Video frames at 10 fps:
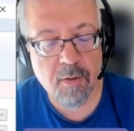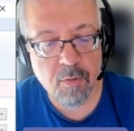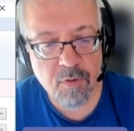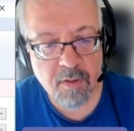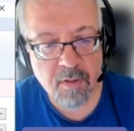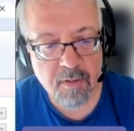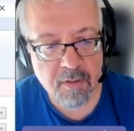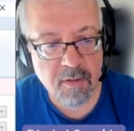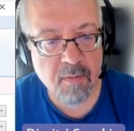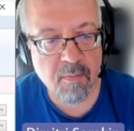using
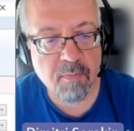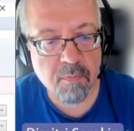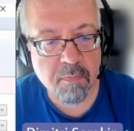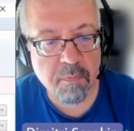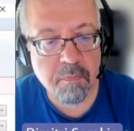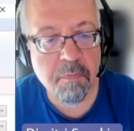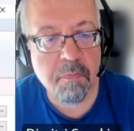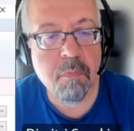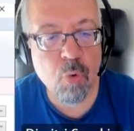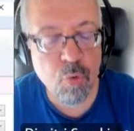this
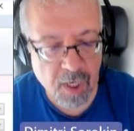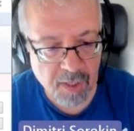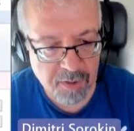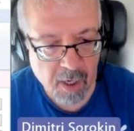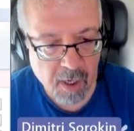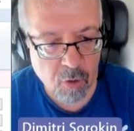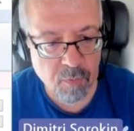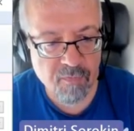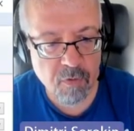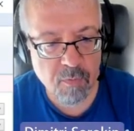BUDAT
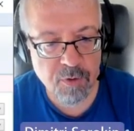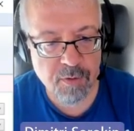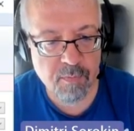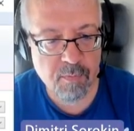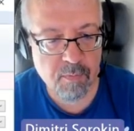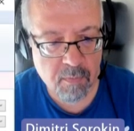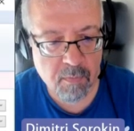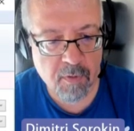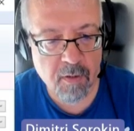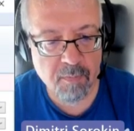column from the
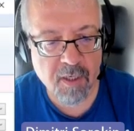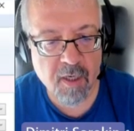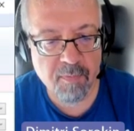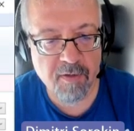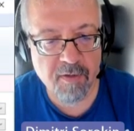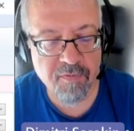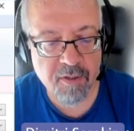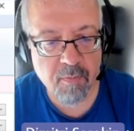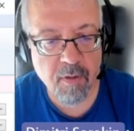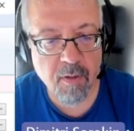BKPF
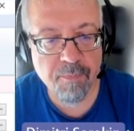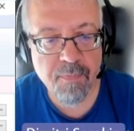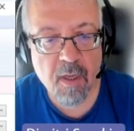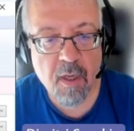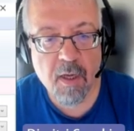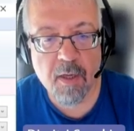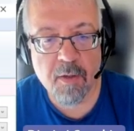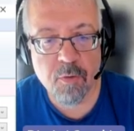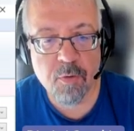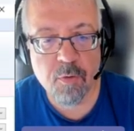table.
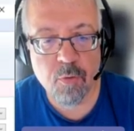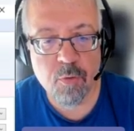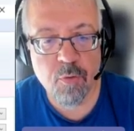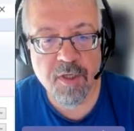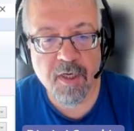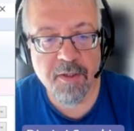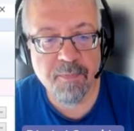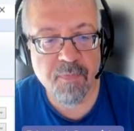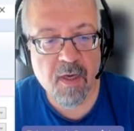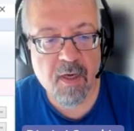And to do that,
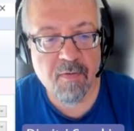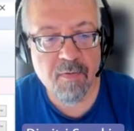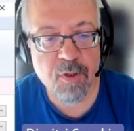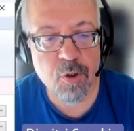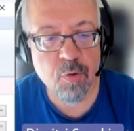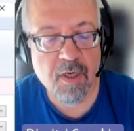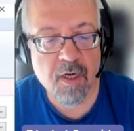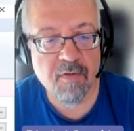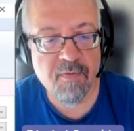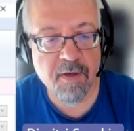we should
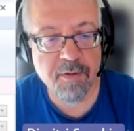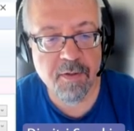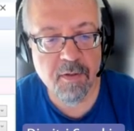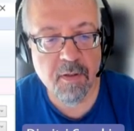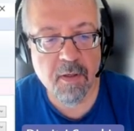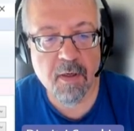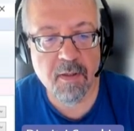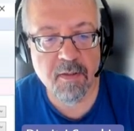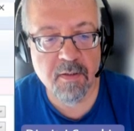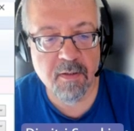convert
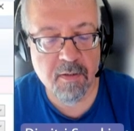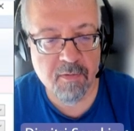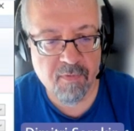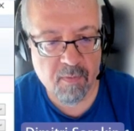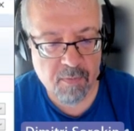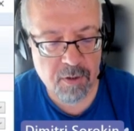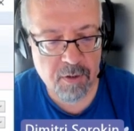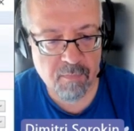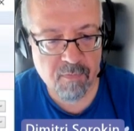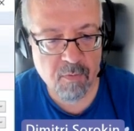the
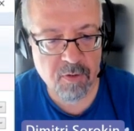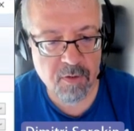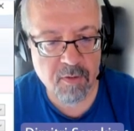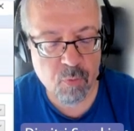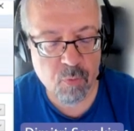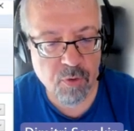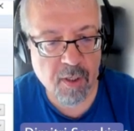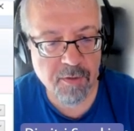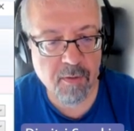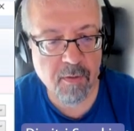information from this
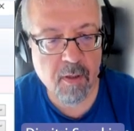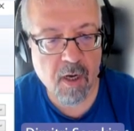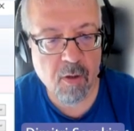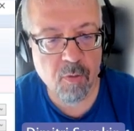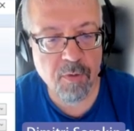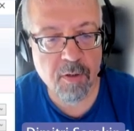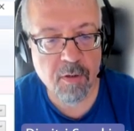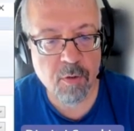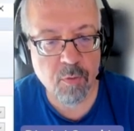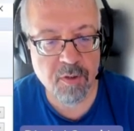BUDAT column
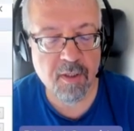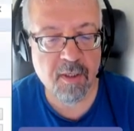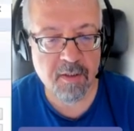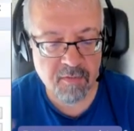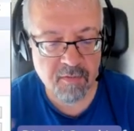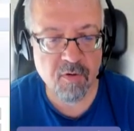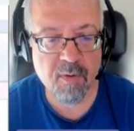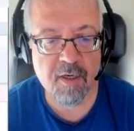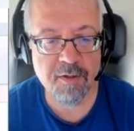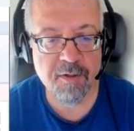into the ID from
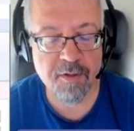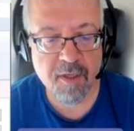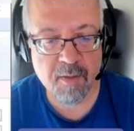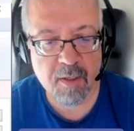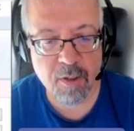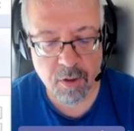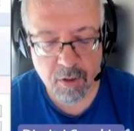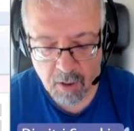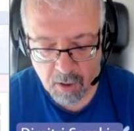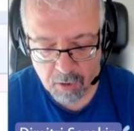calendar dimension.
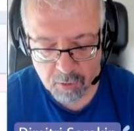